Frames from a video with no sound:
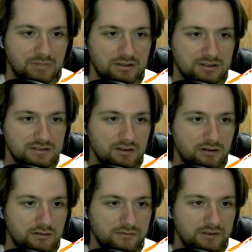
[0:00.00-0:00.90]

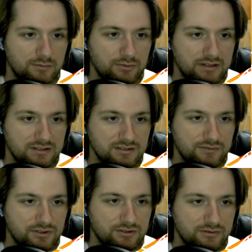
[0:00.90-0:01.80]
Solve the apprentice
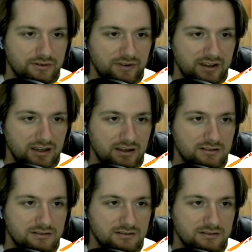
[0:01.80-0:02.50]
for 2FA.